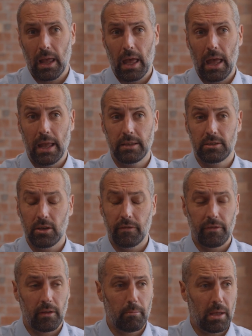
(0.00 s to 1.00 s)
And so
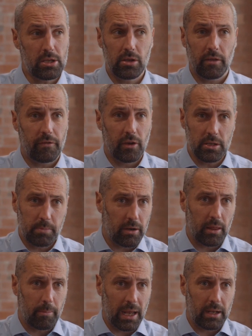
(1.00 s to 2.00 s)
for much of the first period
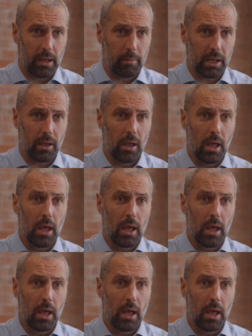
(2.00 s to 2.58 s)
of the pandemic,